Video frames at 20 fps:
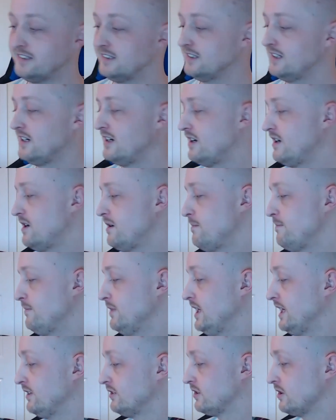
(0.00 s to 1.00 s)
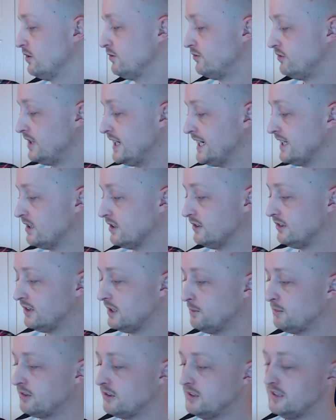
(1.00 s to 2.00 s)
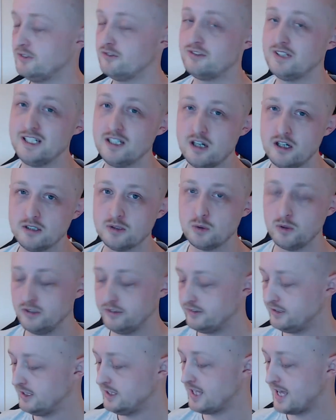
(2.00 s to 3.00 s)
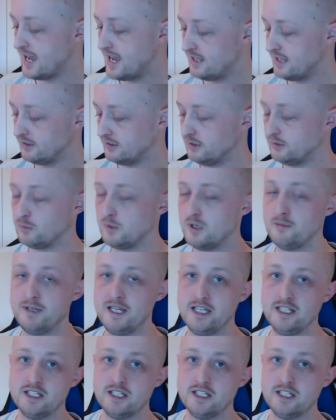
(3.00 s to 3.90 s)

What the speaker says: It's got really good zips on it, really high quality. The handle is well made.